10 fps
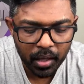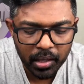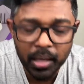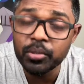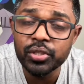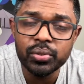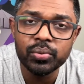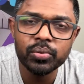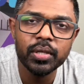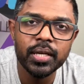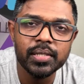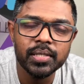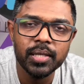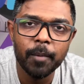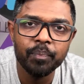Number two is
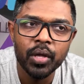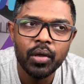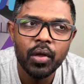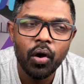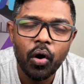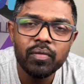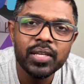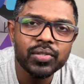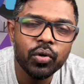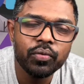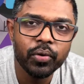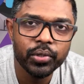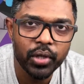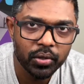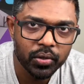always go for
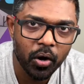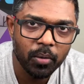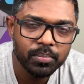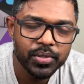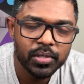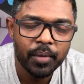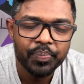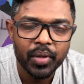.coms.